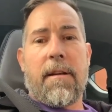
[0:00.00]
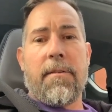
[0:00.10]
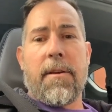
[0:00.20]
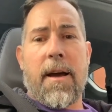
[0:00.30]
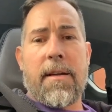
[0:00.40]

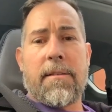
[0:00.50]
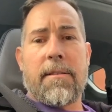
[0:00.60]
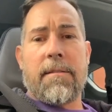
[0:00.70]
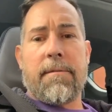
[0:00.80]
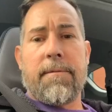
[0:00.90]
Love you
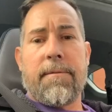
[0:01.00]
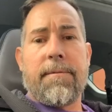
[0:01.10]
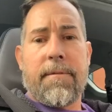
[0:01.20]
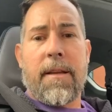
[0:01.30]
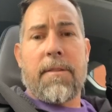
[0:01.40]
guys.
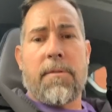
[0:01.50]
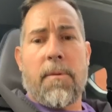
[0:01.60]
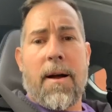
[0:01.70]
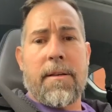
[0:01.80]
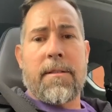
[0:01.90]
Thanks
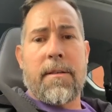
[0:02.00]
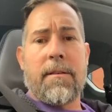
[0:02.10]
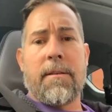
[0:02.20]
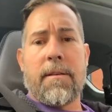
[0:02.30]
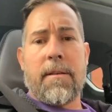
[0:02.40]
for
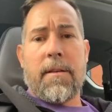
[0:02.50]
watching.